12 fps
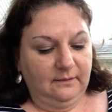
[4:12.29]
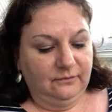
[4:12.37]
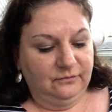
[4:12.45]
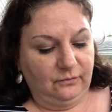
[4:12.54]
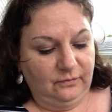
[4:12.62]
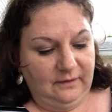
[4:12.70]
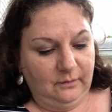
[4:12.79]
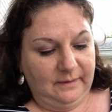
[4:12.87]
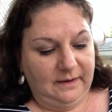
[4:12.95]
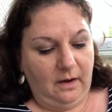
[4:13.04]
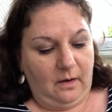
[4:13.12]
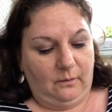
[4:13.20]
So there we
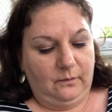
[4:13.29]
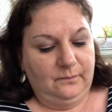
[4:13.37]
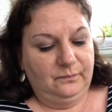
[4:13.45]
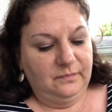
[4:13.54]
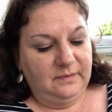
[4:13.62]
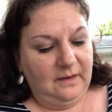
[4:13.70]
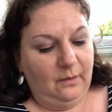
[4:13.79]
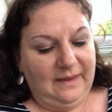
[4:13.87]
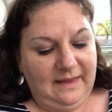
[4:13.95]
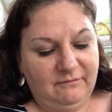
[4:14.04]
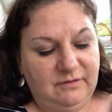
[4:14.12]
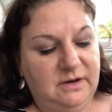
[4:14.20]
go. Now I
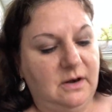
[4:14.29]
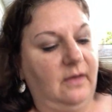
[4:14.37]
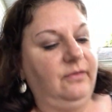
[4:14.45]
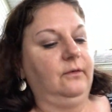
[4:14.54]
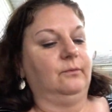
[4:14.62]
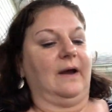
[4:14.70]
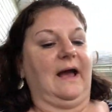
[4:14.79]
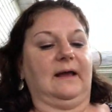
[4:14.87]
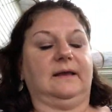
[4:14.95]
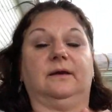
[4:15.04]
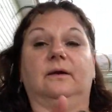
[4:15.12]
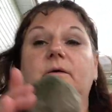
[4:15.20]
have another
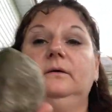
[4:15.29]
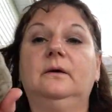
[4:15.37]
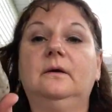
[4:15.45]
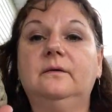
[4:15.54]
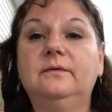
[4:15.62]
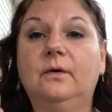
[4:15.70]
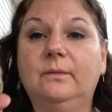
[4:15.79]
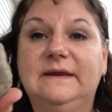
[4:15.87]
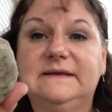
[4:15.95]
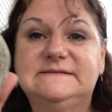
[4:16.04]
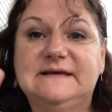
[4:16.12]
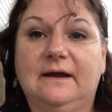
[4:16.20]
rock here that we
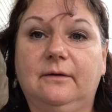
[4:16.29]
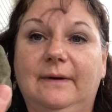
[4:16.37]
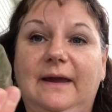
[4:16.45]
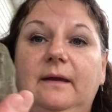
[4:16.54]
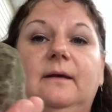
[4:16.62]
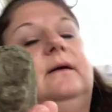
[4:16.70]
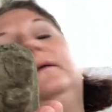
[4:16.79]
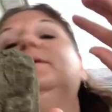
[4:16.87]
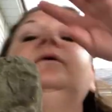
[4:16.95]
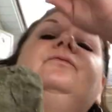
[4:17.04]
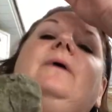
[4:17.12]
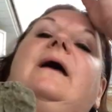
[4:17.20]
can decorate.
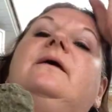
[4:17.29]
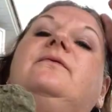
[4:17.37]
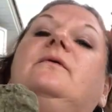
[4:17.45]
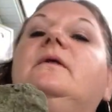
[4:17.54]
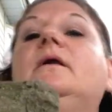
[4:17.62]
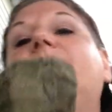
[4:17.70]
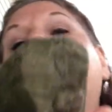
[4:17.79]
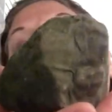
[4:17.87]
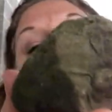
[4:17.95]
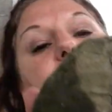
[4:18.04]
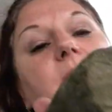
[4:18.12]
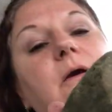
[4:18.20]
This rock is a little bit
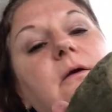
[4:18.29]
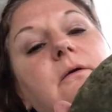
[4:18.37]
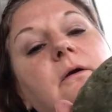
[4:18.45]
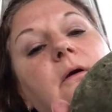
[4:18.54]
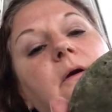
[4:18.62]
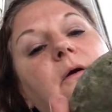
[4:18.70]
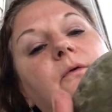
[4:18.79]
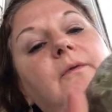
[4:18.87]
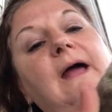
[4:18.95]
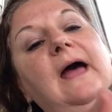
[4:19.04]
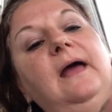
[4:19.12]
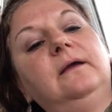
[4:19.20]
bigger
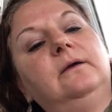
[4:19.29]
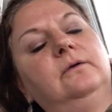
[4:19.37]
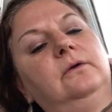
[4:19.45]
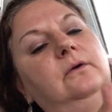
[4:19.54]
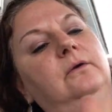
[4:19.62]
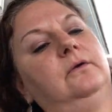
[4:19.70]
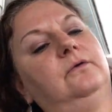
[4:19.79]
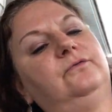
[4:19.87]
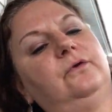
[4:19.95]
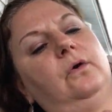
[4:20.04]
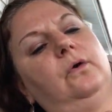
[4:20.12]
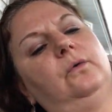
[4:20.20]
rock,
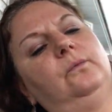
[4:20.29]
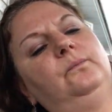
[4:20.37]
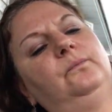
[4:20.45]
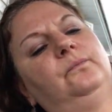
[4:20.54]
so